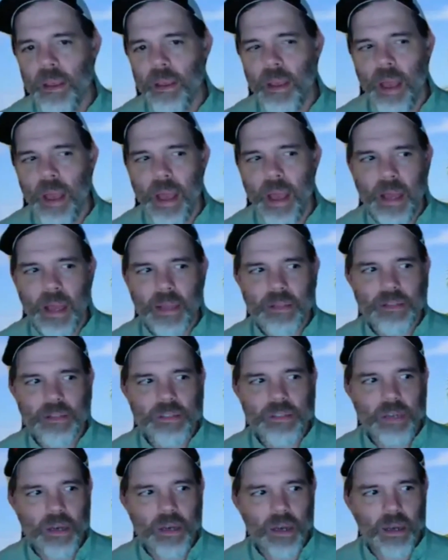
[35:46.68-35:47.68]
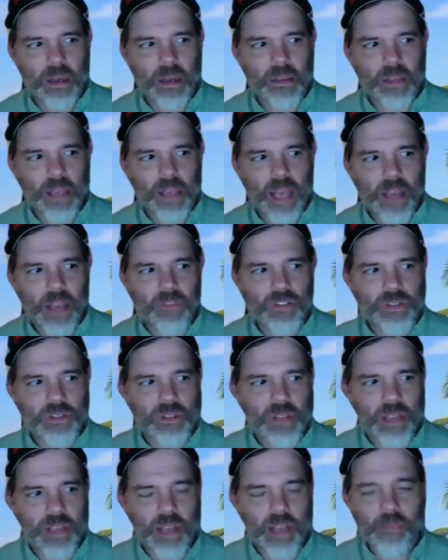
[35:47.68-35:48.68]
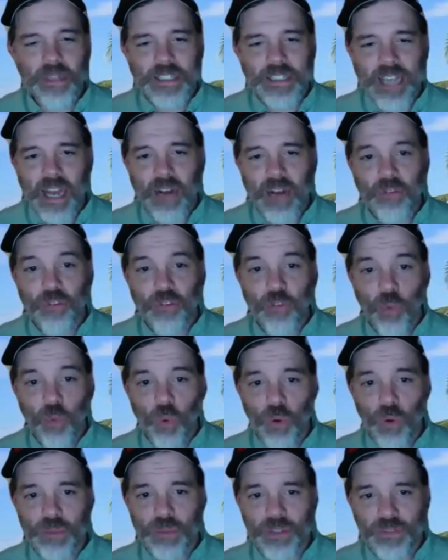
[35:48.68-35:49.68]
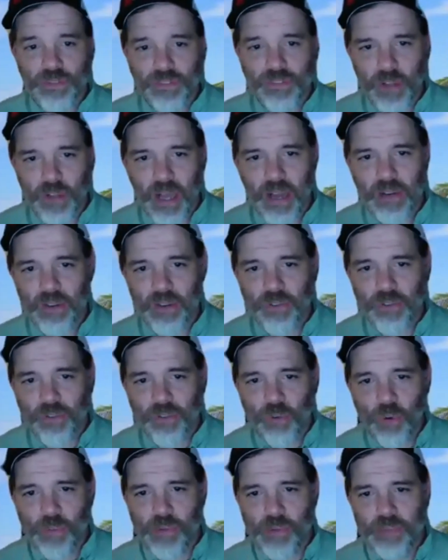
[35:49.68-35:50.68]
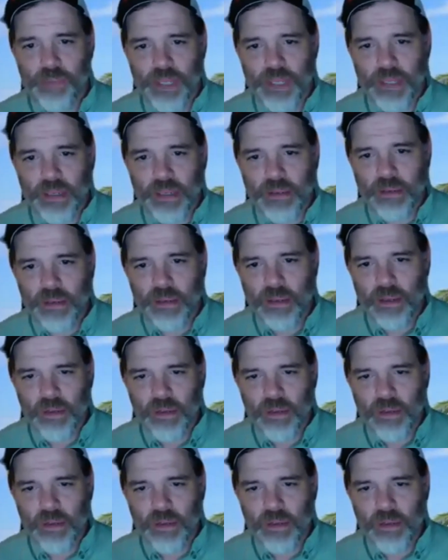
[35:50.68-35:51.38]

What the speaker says: And they gave my dad a form to fill out, and the form had been